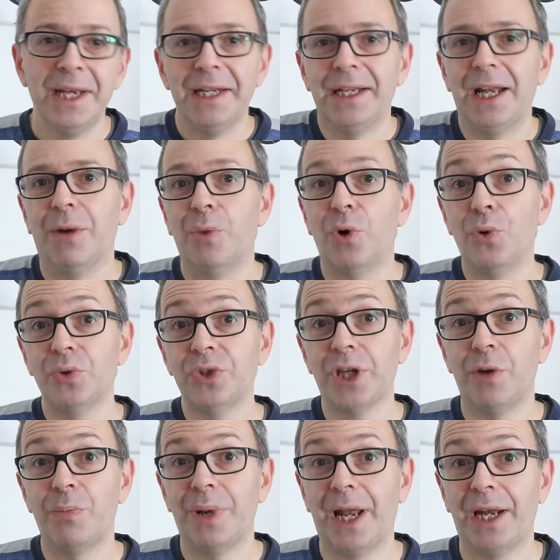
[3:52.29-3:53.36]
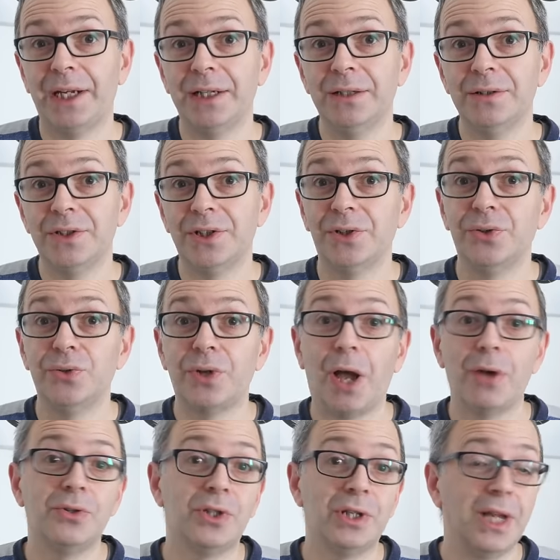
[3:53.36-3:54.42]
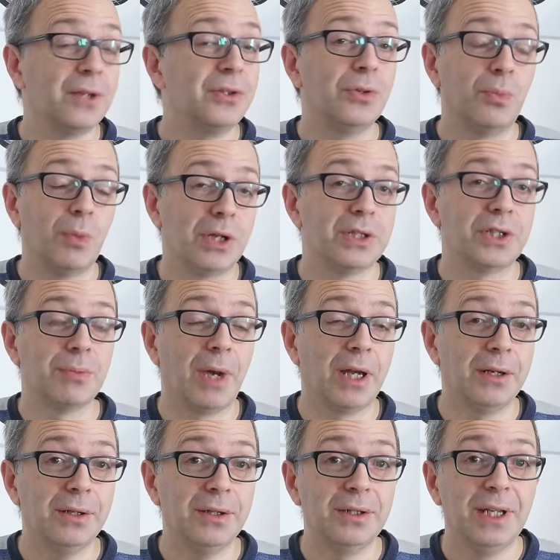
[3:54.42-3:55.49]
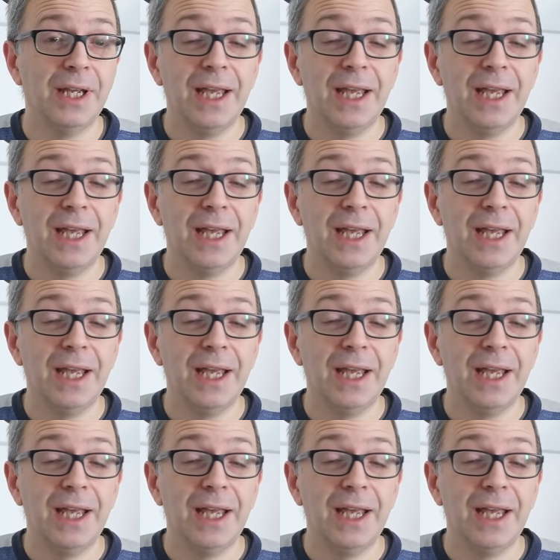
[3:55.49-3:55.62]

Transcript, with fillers: Now I'm also planning to go to London once a month,